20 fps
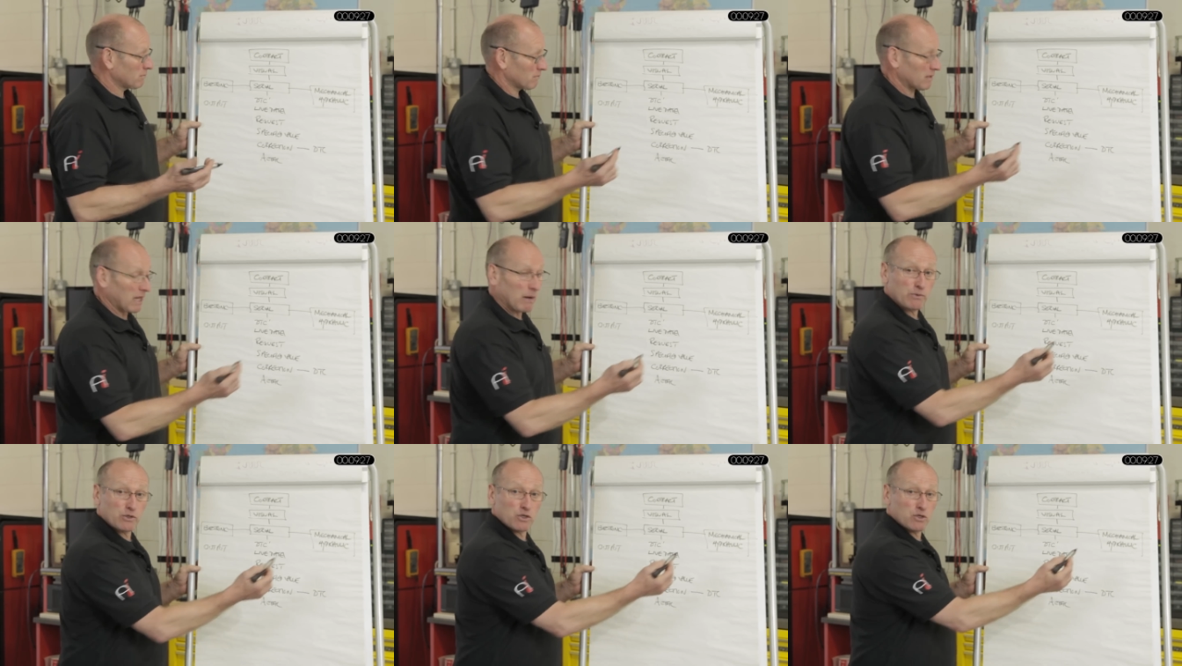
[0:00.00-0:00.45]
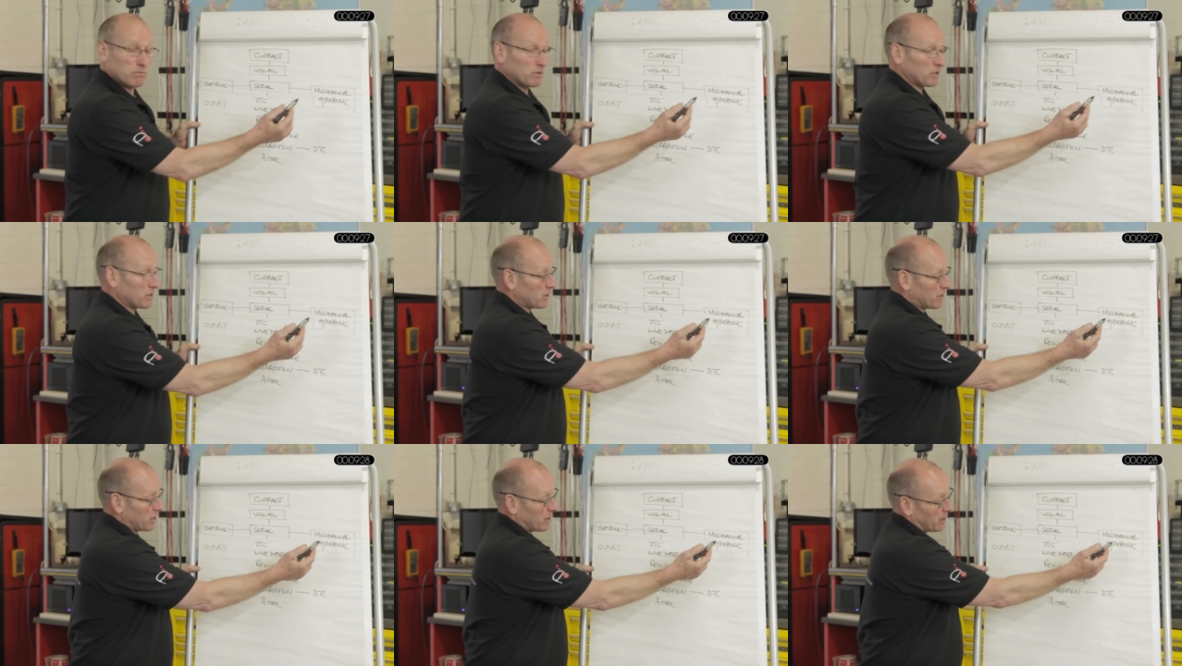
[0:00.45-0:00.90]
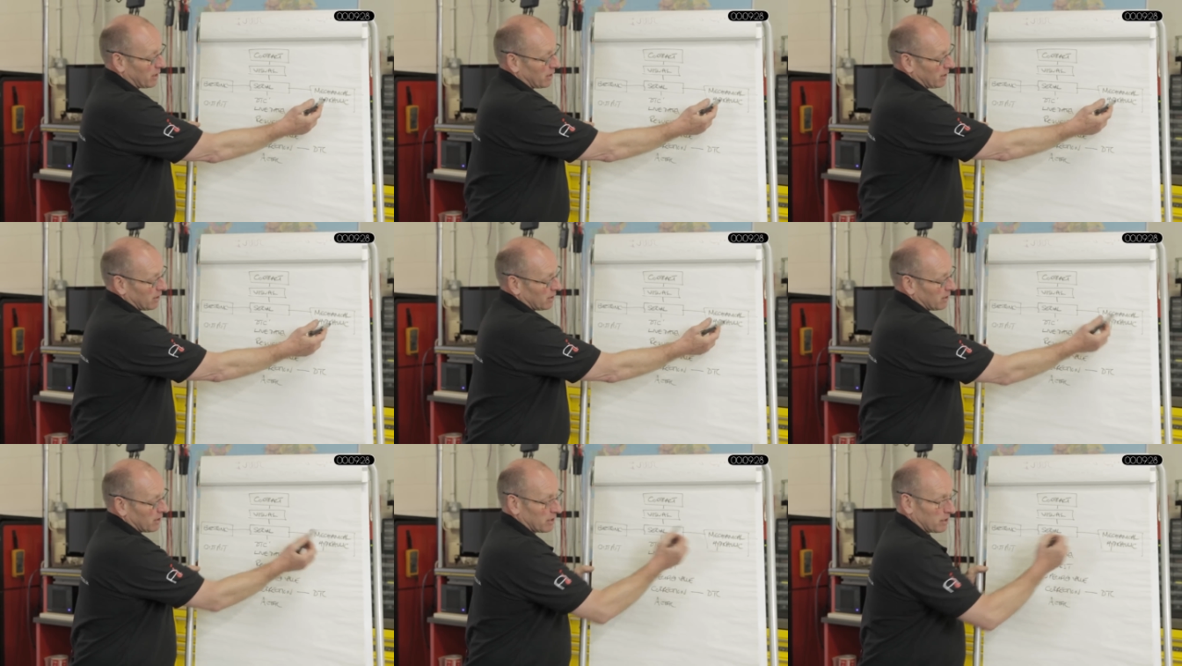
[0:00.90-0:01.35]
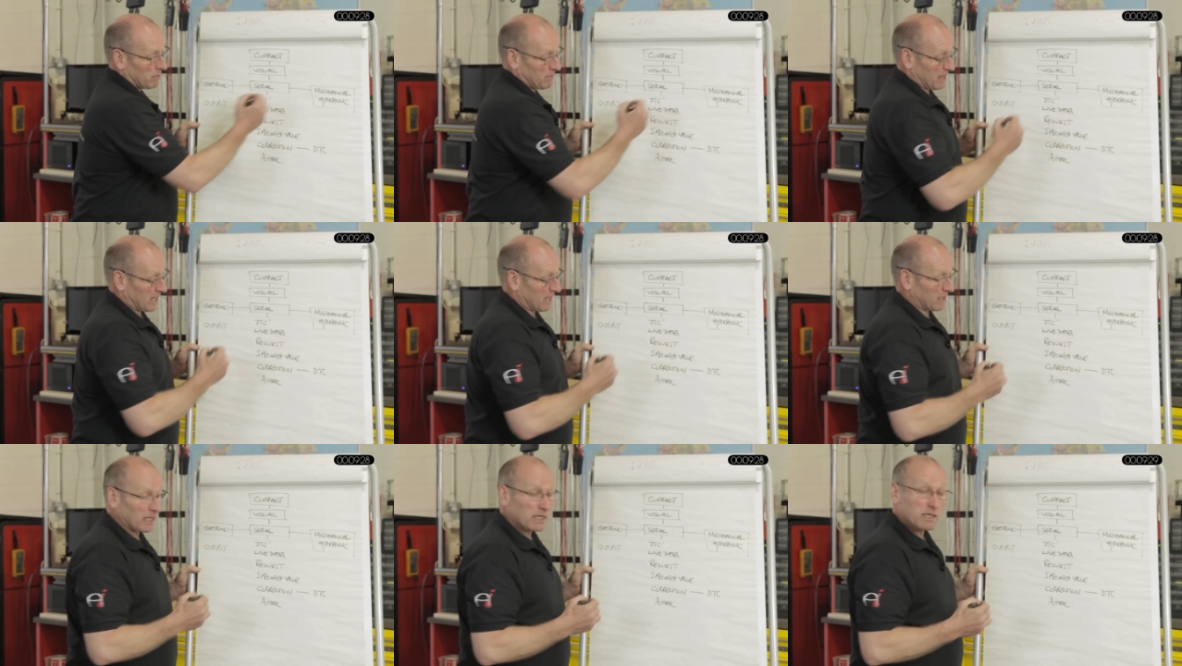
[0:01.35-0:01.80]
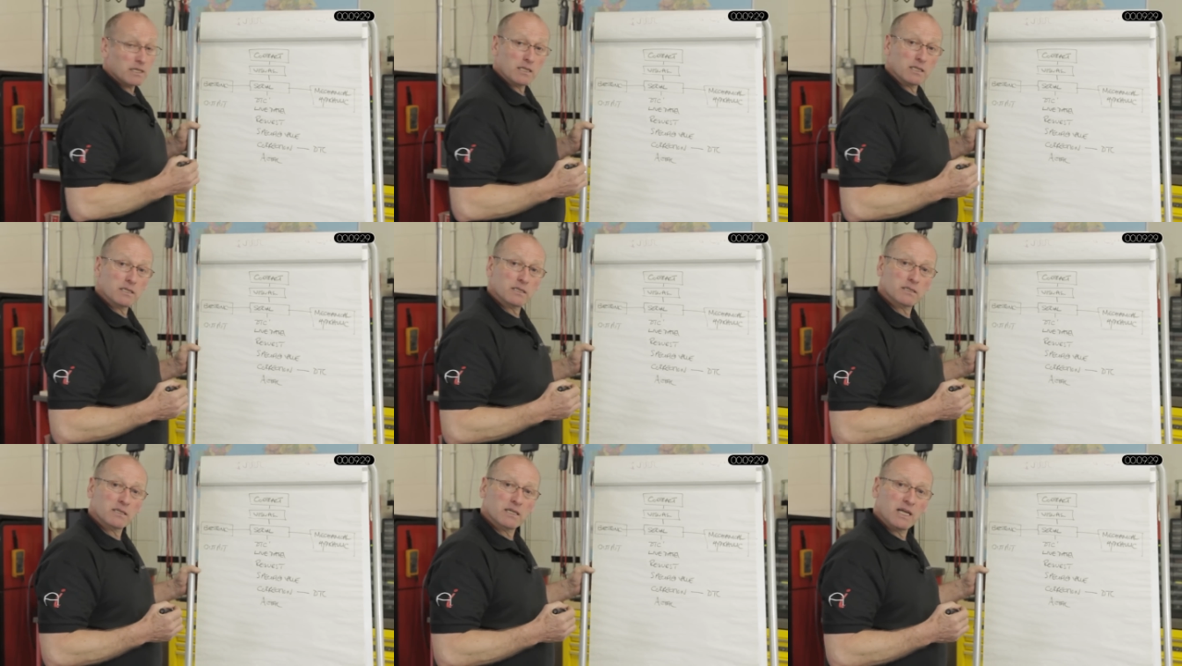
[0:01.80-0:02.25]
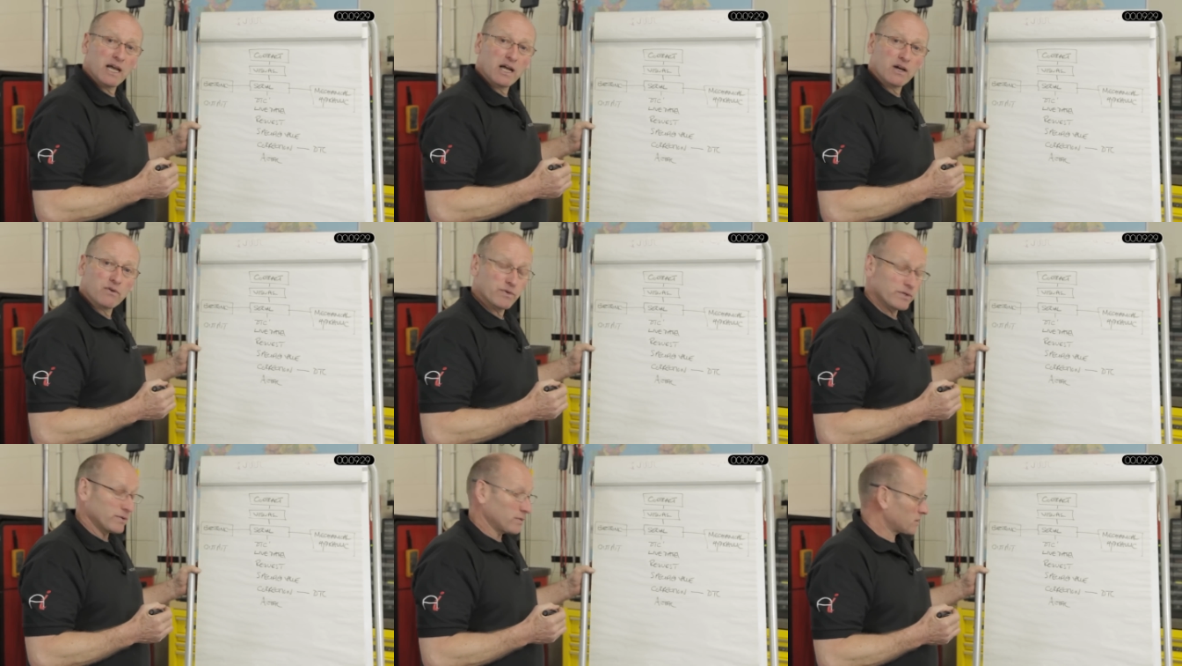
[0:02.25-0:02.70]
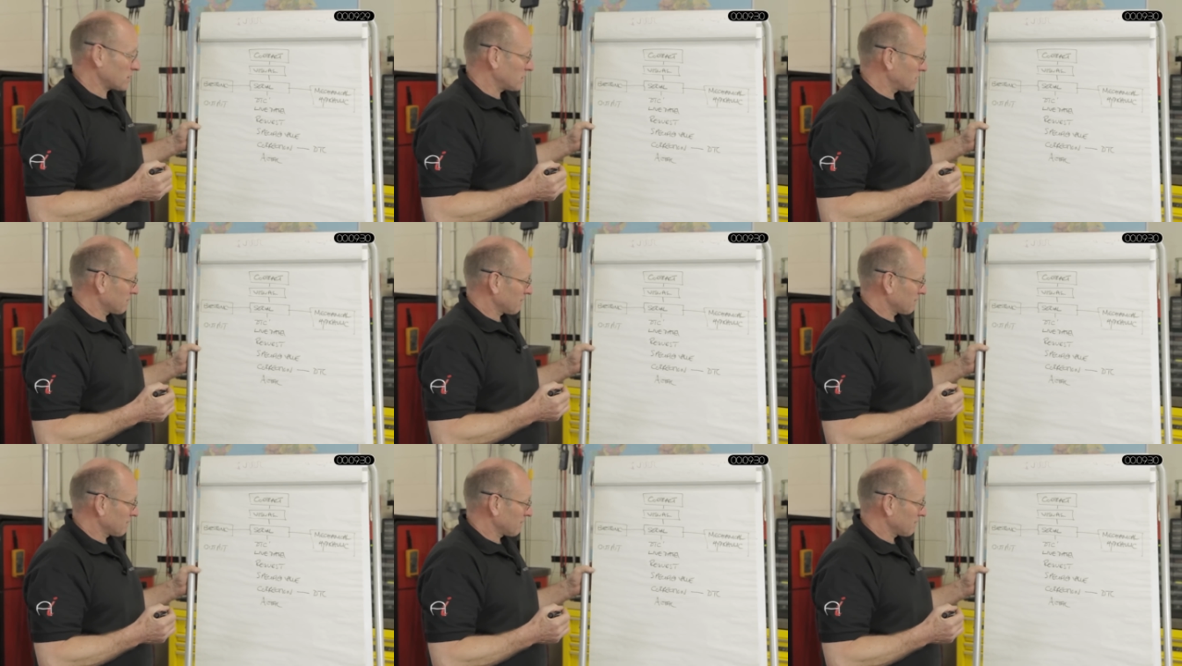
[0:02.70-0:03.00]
That would come under the, the mechanical uh, route.